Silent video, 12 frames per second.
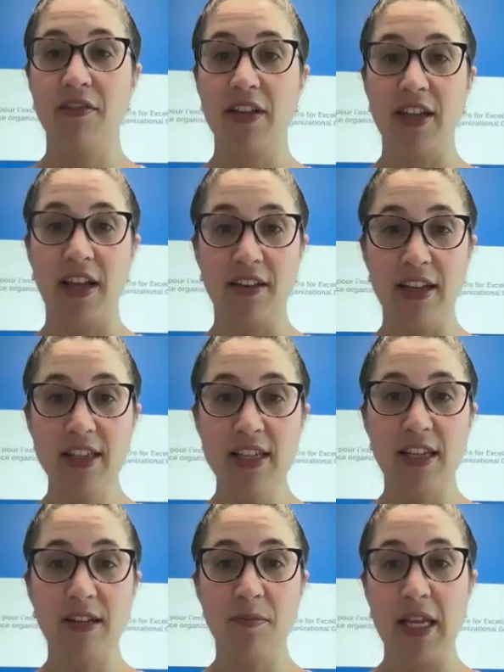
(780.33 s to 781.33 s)
attendance
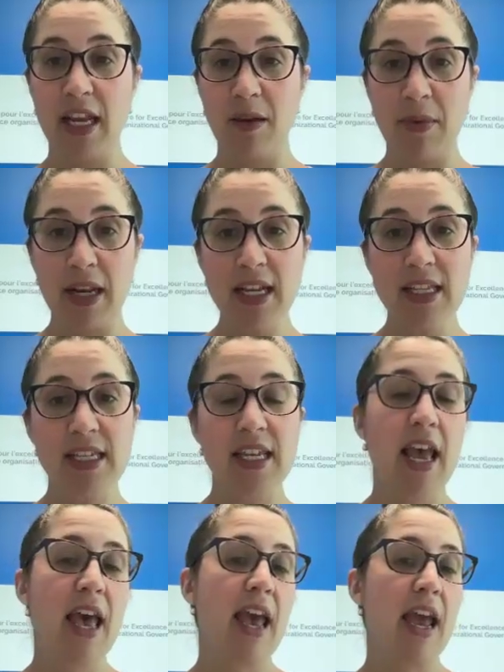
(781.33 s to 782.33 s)
and meeting minutes,
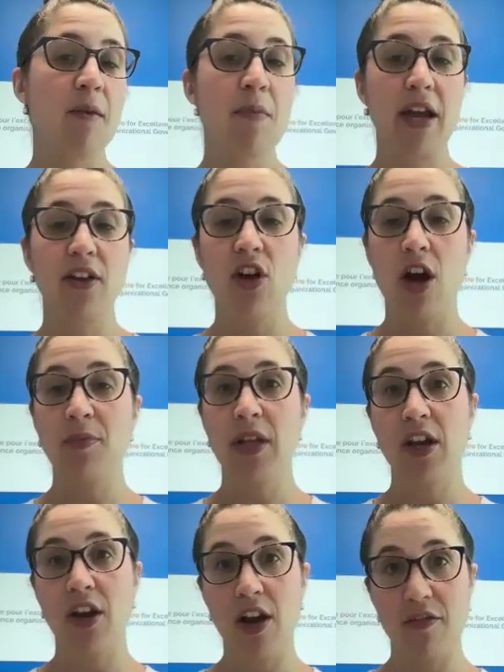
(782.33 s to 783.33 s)
and by
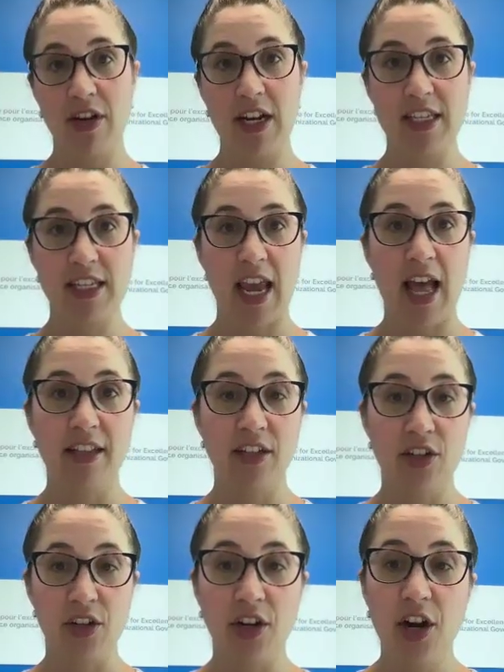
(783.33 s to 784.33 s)
adopting a governance
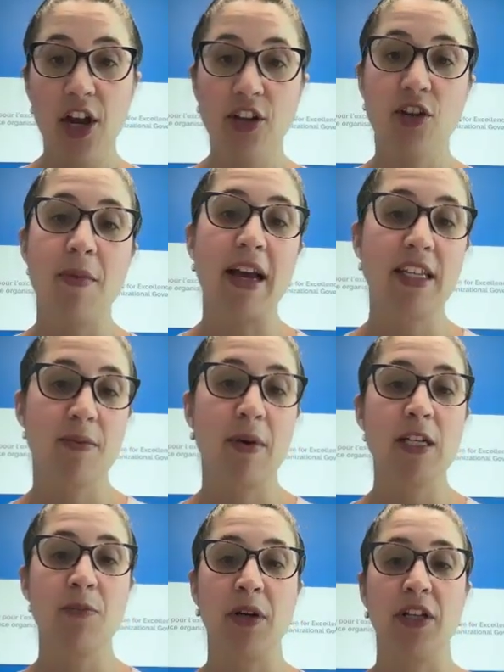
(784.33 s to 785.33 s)
calendar to
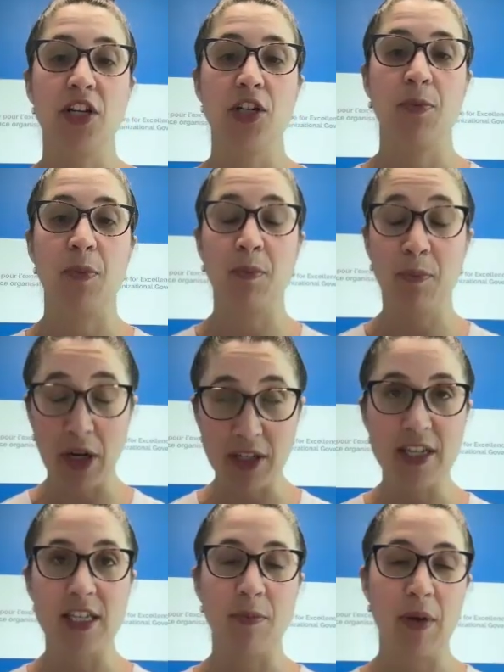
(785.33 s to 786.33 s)
maximize
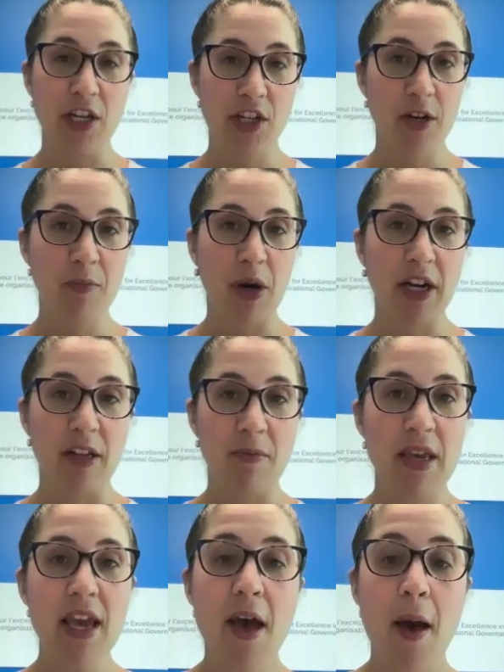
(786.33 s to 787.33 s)
participation,
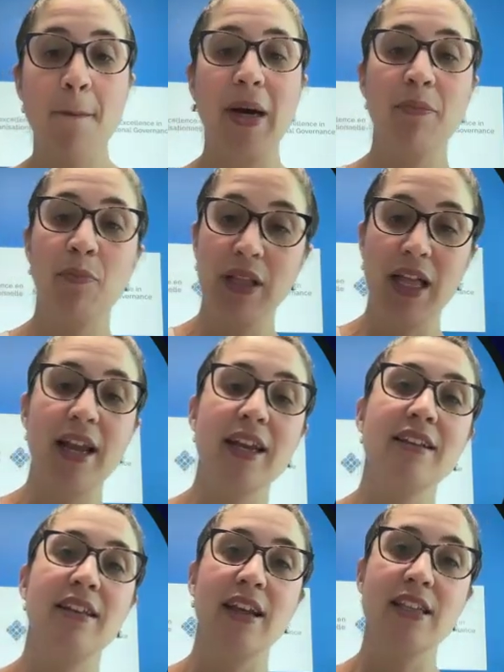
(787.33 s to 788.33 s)
by
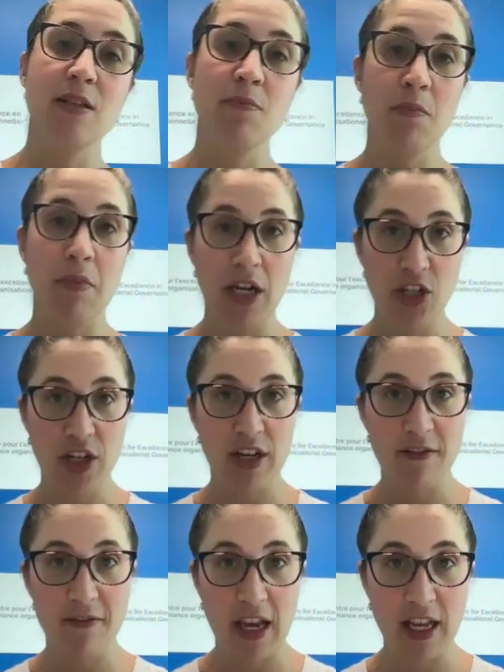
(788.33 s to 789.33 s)
planning dates much in
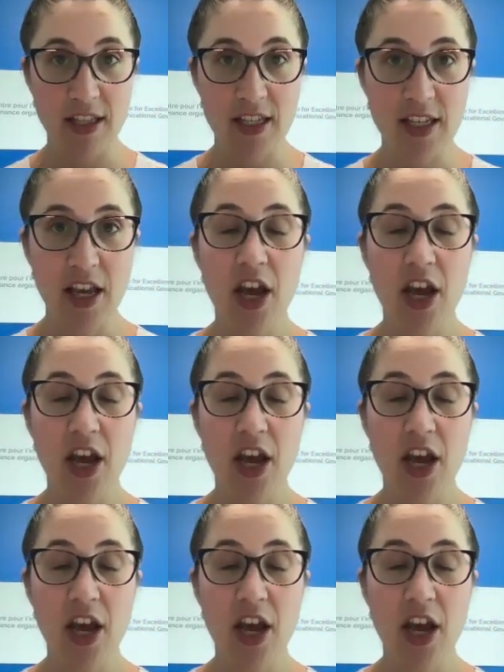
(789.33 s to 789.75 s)
advance.